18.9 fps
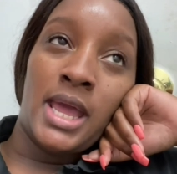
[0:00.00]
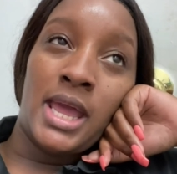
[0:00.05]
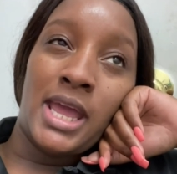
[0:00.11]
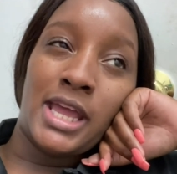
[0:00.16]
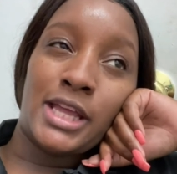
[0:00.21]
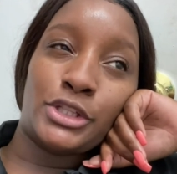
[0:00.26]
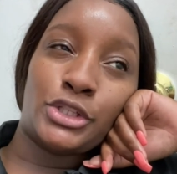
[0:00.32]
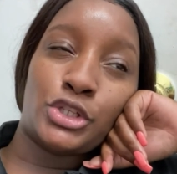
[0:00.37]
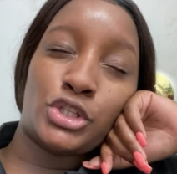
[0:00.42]

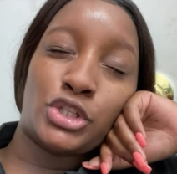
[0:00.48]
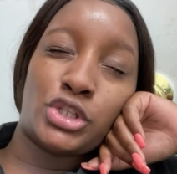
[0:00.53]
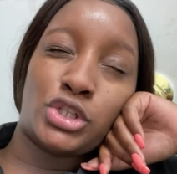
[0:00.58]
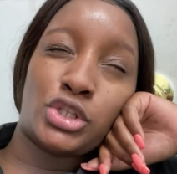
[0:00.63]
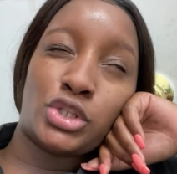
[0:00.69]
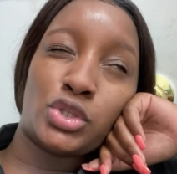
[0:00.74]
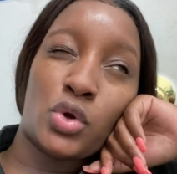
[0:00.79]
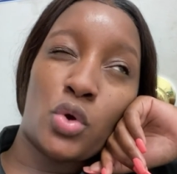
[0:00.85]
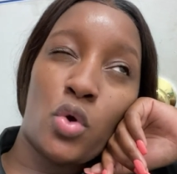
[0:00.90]
it's
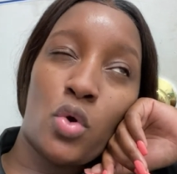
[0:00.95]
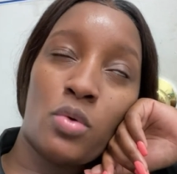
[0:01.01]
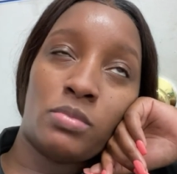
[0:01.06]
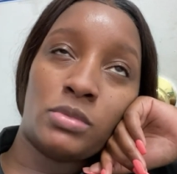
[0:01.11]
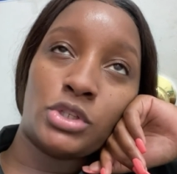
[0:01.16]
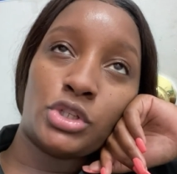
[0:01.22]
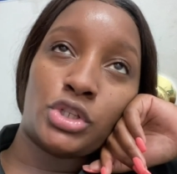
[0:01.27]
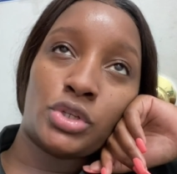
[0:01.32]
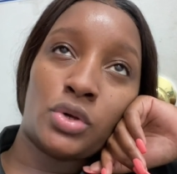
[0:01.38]
so
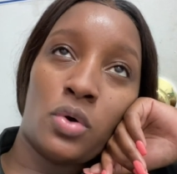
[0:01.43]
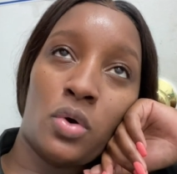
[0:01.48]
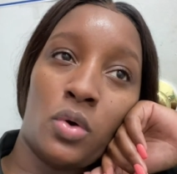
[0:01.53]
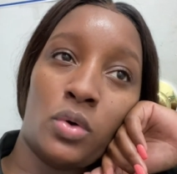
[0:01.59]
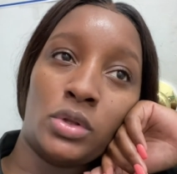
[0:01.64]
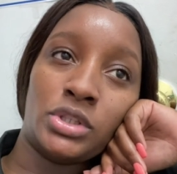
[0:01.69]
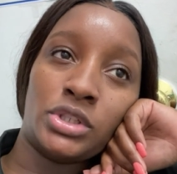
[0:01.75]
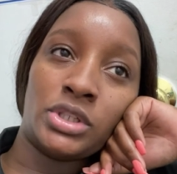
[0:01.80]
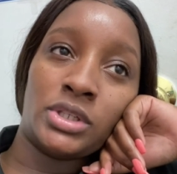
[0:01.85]
much
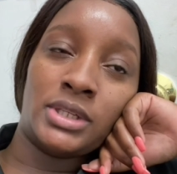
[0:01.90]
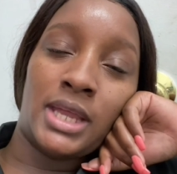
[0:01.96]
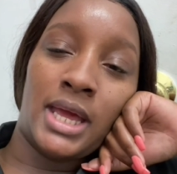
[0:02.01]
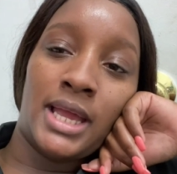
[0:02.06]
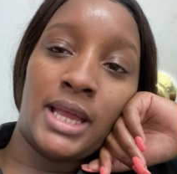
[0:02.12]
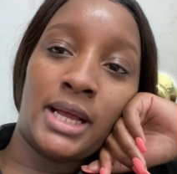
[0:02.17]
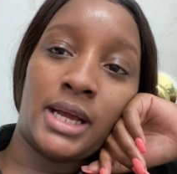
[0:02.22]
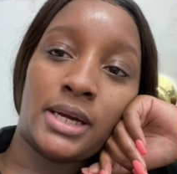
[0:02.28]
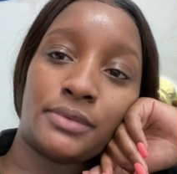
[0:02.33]
colder
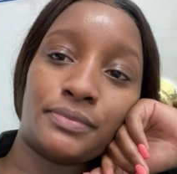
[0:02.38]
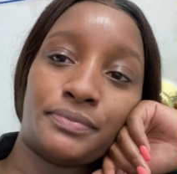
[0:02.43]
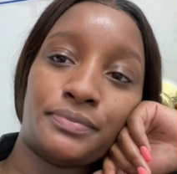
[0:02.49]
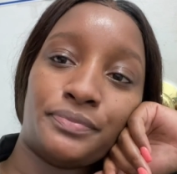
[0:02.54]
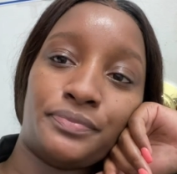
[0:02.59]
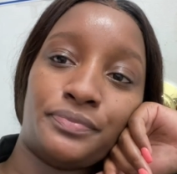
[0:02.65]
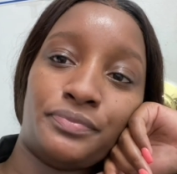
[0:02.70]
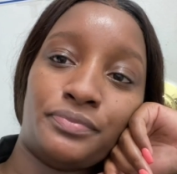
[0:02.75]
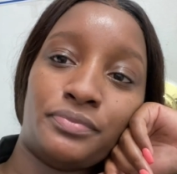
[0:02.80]
like
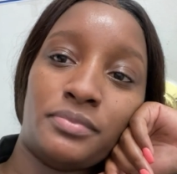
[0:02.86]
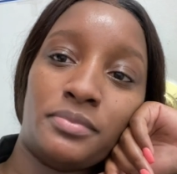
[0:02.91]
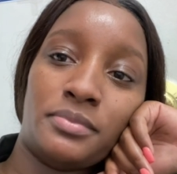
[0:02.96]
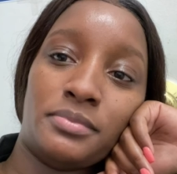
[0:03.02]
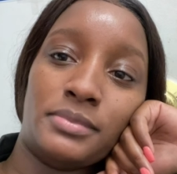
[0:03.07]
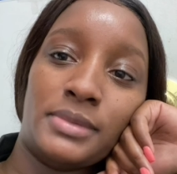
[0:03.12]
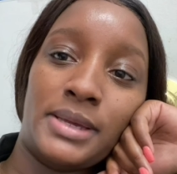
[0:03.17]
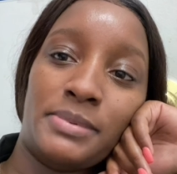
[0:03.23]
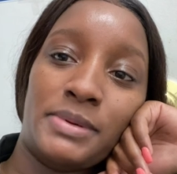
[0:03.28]

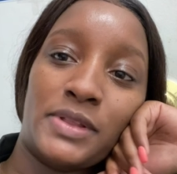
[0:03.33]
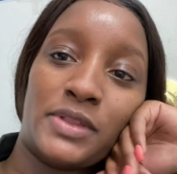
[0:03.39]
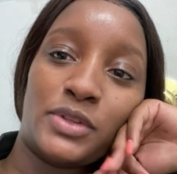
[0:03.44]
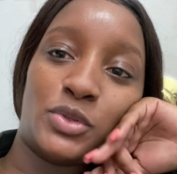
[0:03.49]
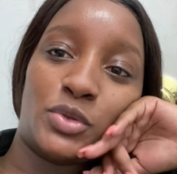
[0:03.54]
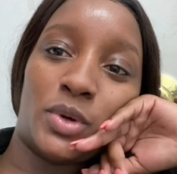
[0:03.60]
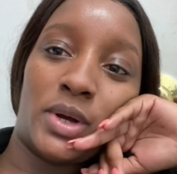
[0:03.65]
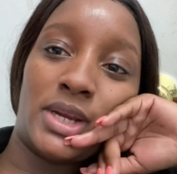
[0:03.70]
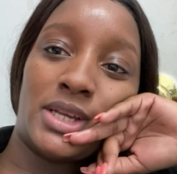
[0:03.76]
maybe in the
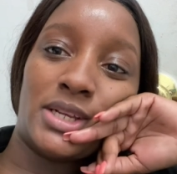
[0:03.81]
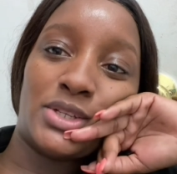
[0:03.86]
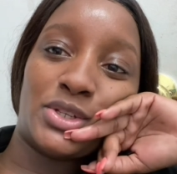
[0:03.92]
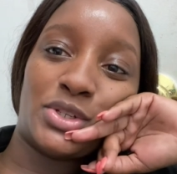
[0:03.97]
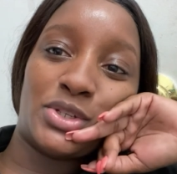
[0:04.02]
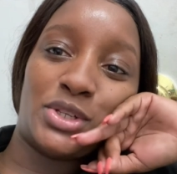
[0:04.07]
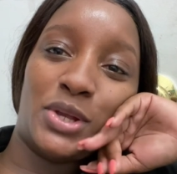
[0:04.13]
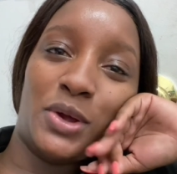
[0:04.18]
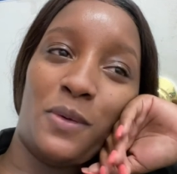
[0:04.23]
20s or
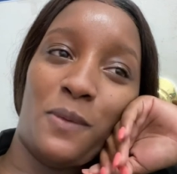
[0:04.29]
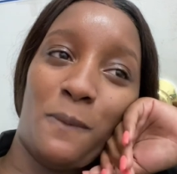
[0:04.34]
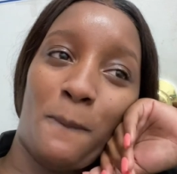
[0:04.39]
so